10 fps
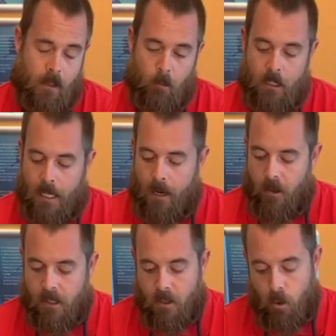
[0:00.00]
that will allow
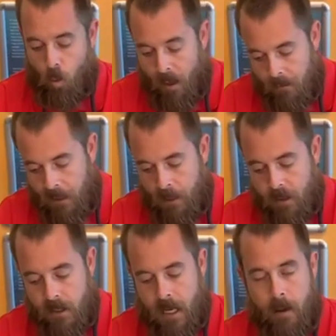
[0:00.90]
us to, one, keep
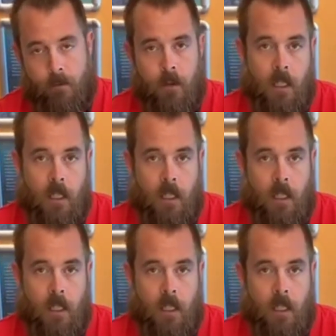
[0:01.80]
it safe,